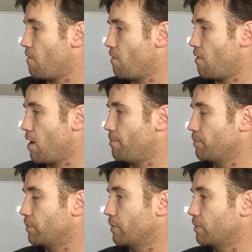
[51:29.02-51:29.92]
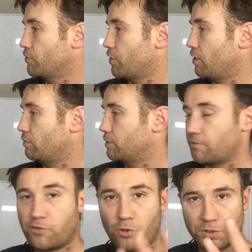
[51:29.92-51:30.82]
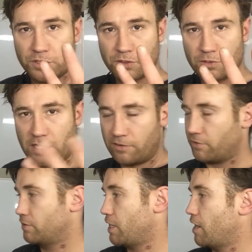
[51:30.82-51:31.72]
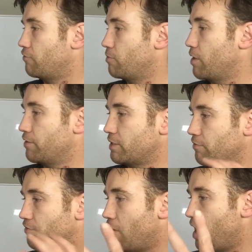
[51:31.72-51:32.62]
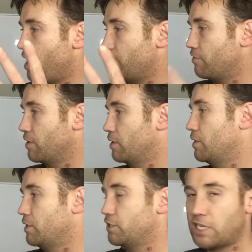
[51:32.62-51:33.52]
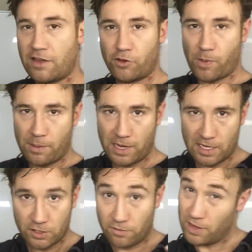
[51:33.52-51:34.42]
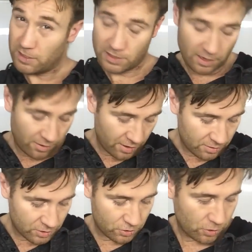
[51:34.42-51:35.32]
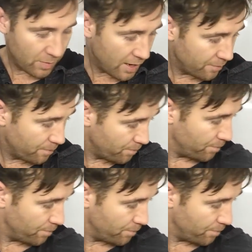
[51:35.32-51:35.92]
Alright, so step 4 was leave town for a month. Step 5, shave your baby hairs off. That's the scary thing I was just talking about.